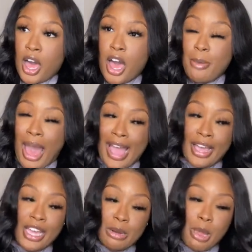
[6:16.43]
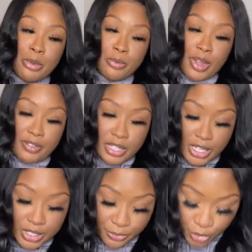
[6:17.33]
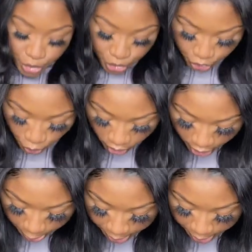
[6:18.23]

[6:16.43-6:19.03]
I can get away with wearing these for sure,